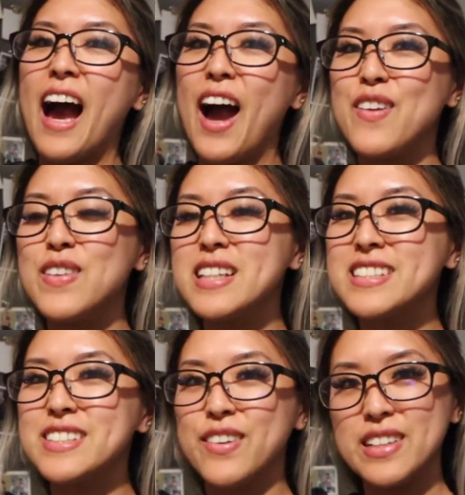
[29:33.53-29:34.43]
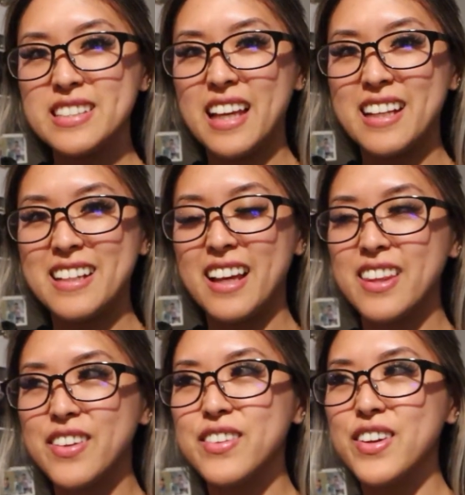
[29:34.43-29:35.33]
I'm so excited, a
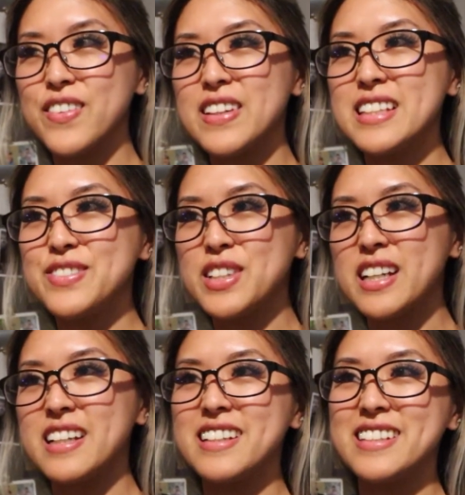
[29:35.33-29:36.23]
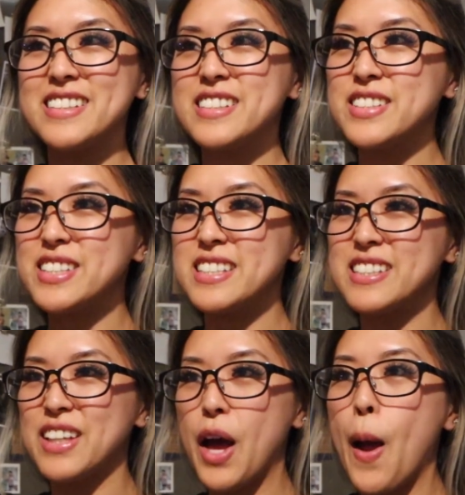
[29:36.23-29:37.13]
little nervous
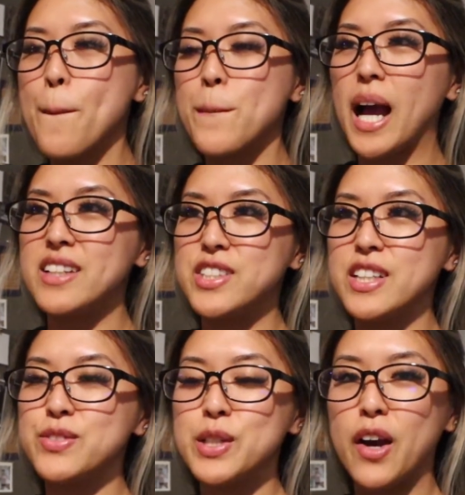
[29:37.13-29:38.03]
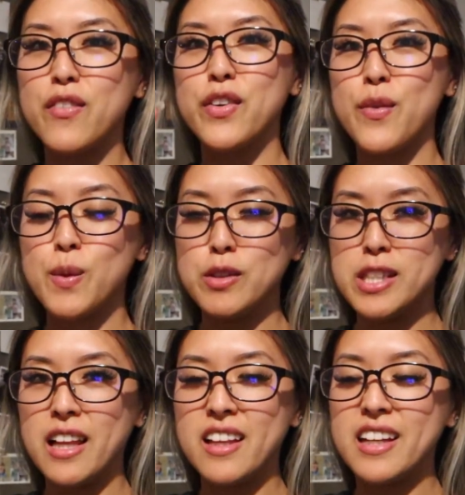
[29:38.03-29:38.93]
because I just recovered from
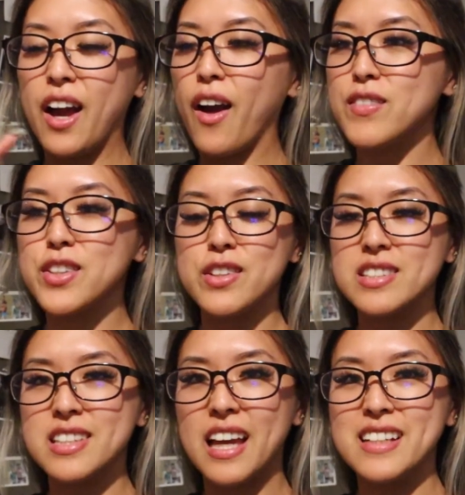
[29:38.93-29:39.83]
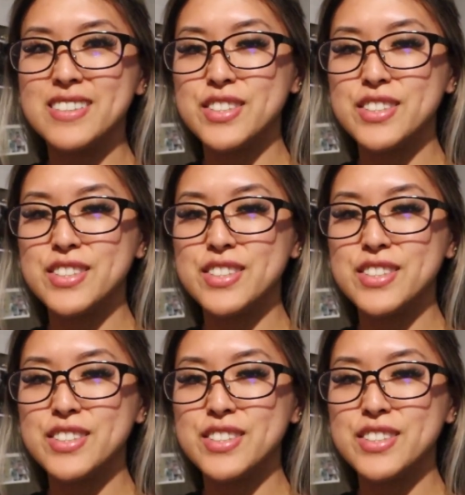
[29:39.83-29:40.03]
Coachella and now have to do this again.